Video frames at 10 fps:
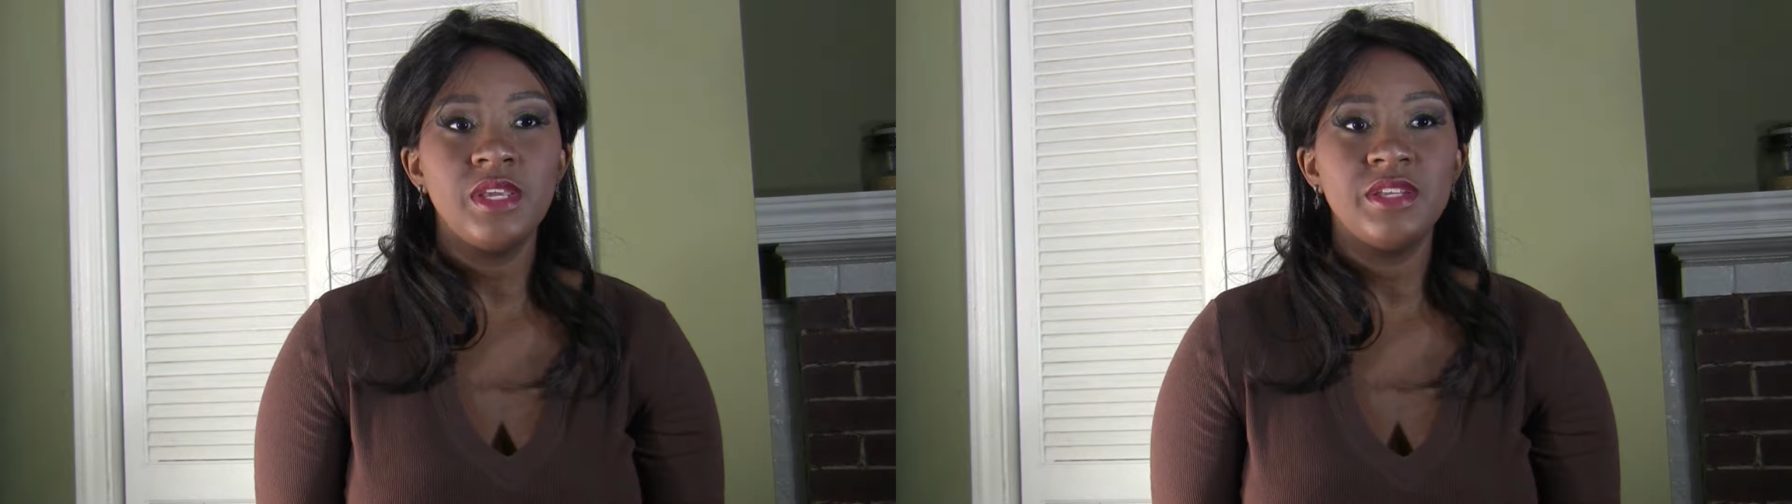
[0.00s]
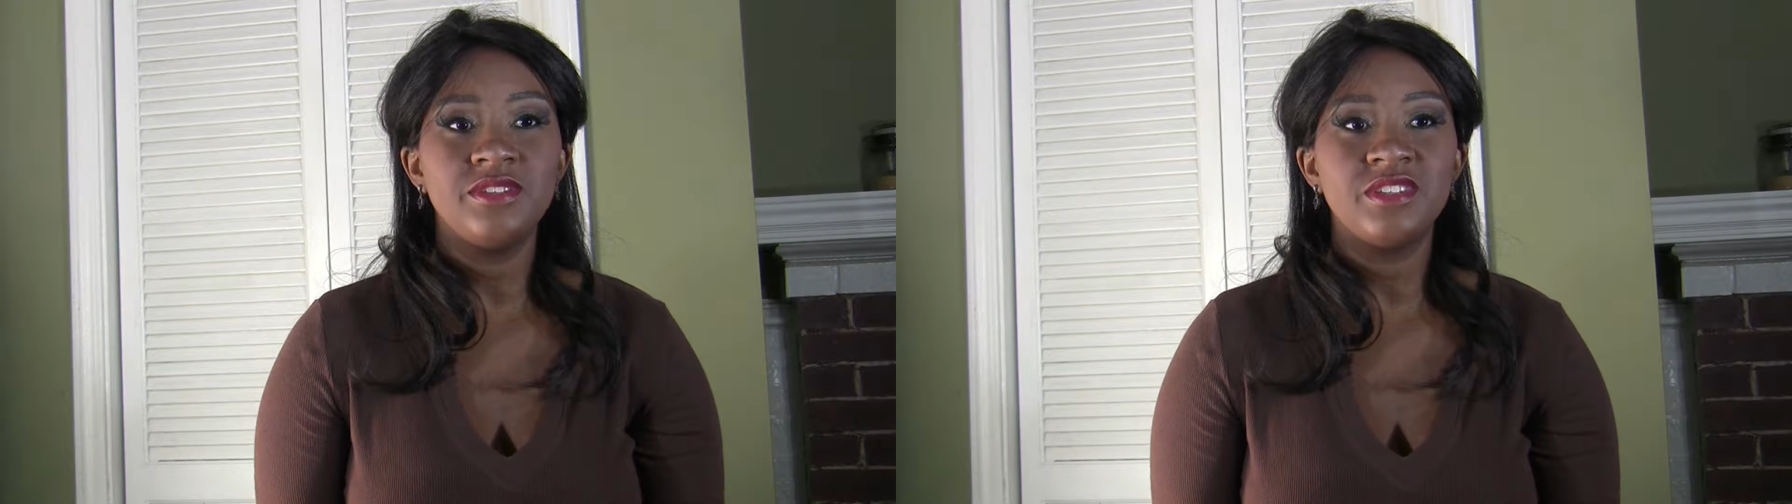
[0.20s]

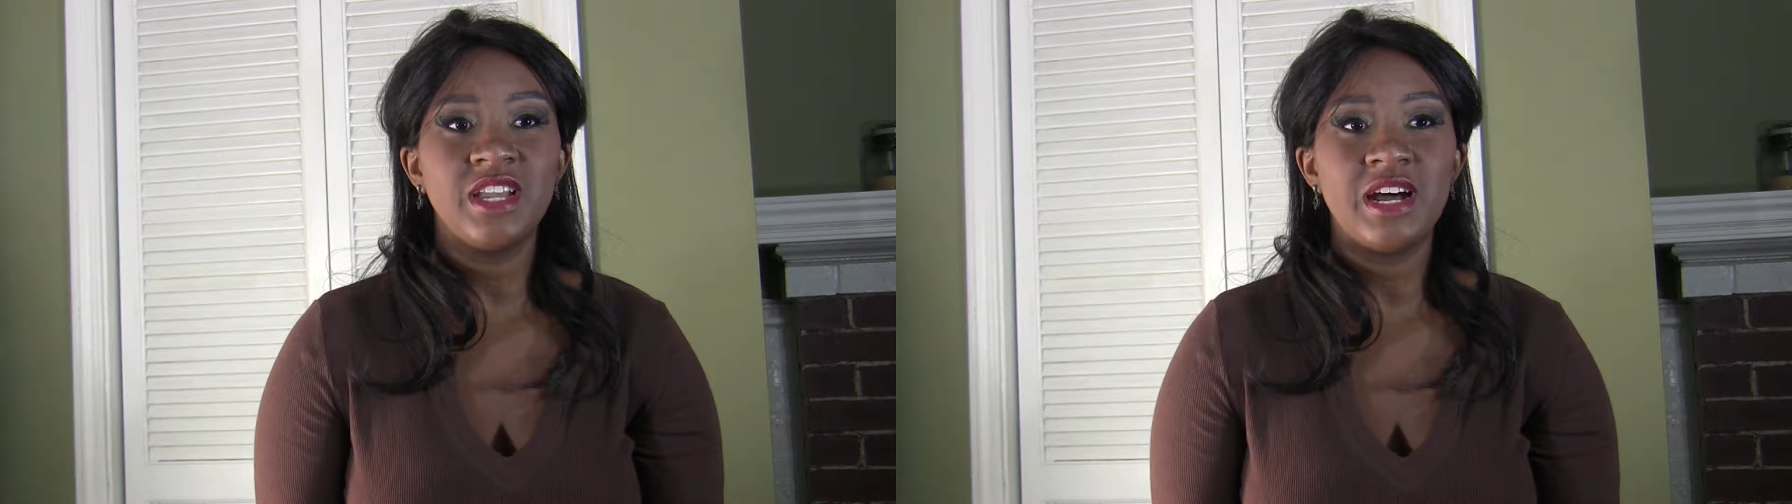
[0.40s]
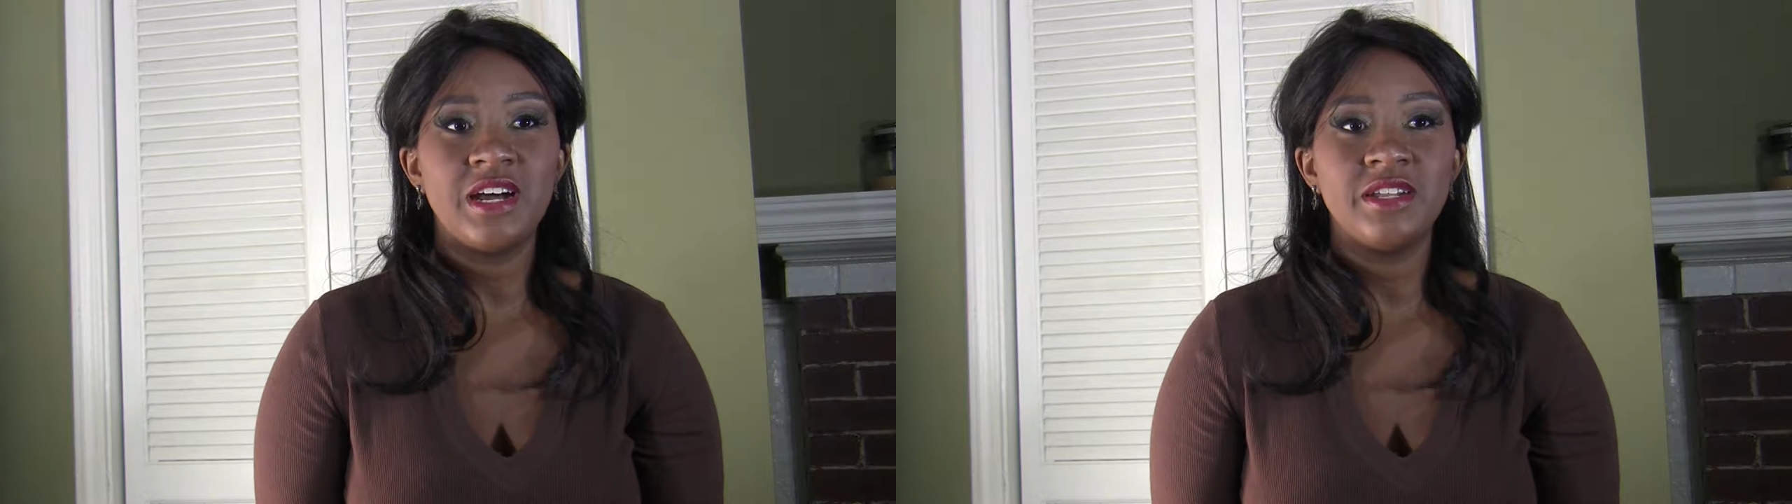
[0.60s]
It's
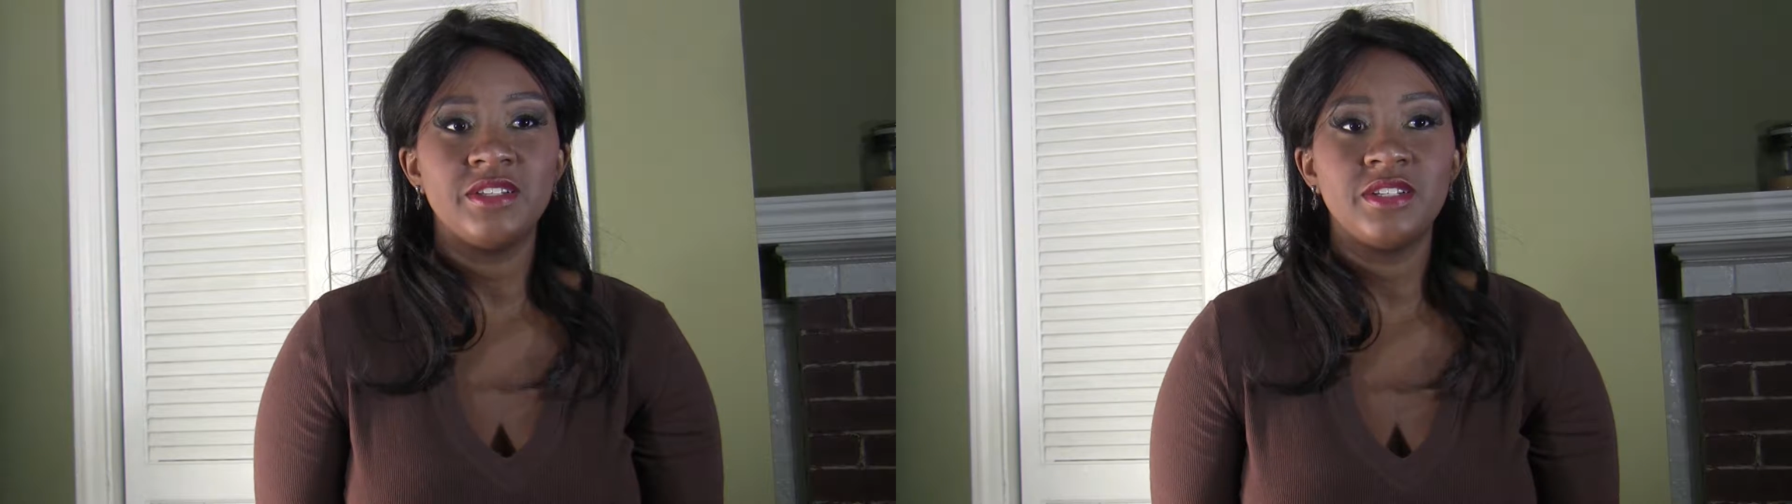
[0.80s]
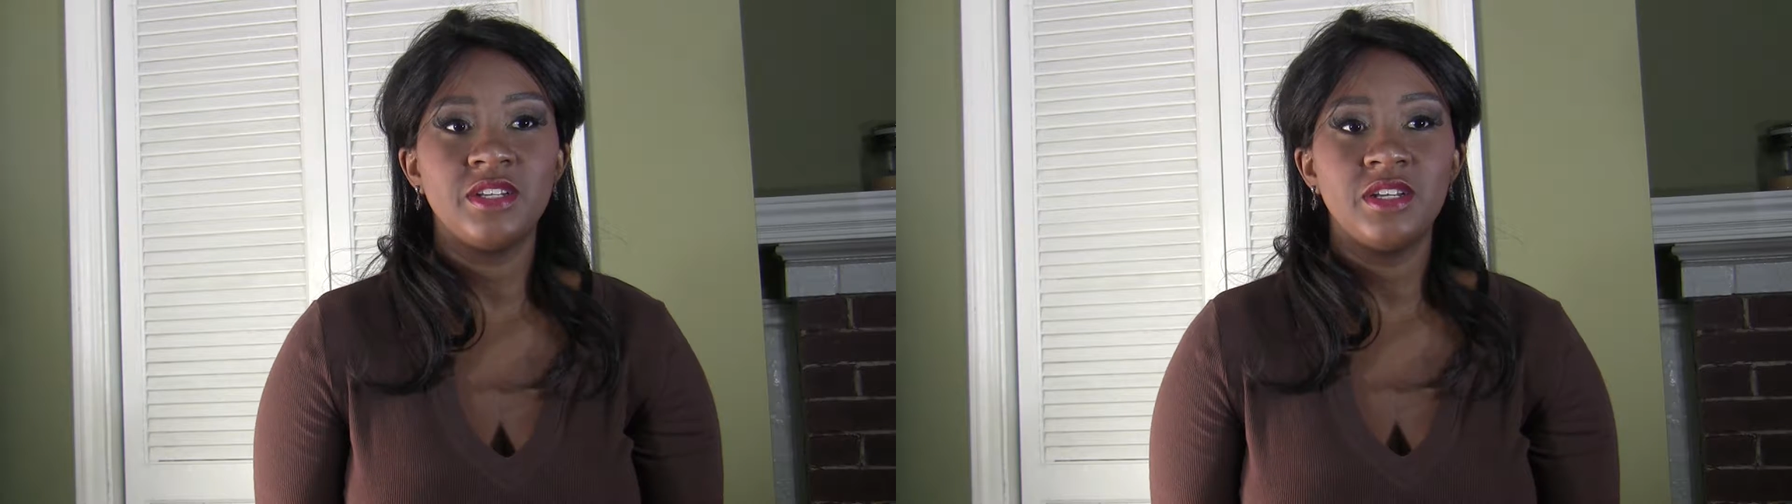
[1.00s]
got